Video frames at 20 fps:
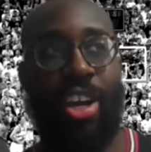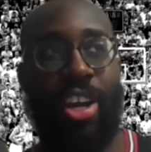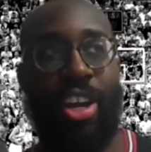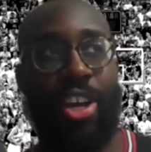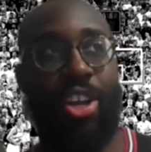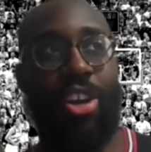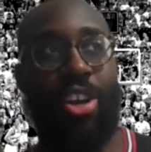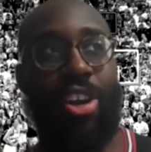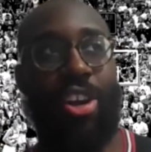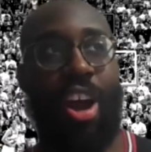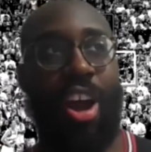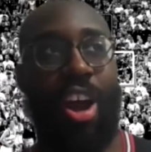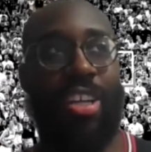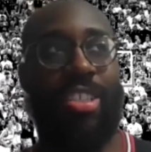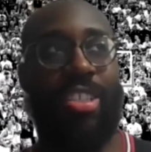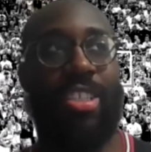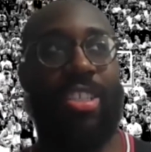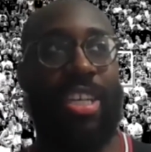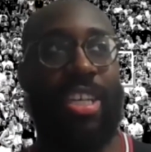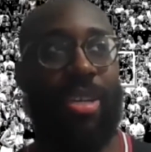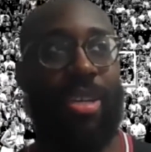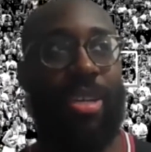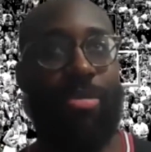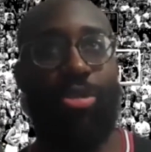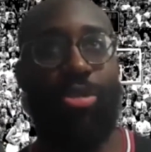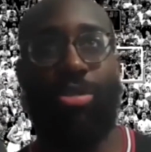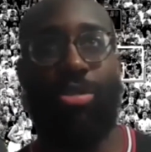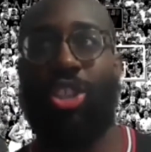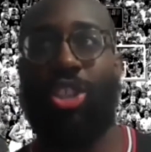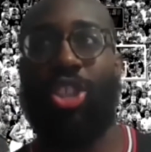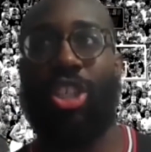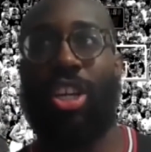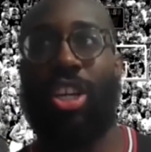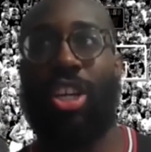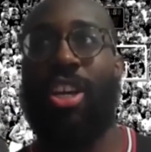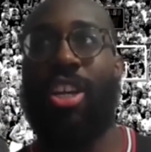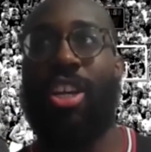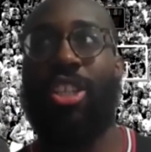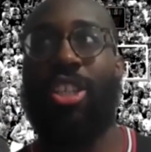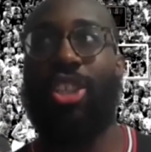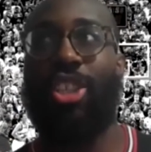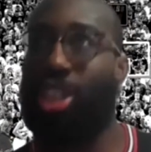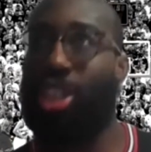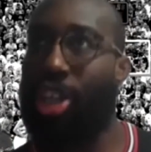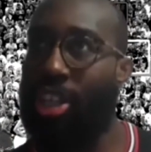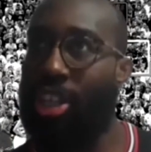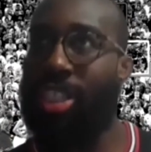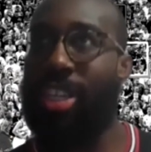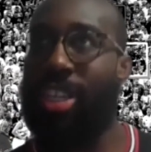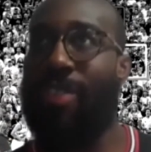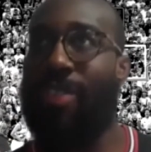you're on a team who's searching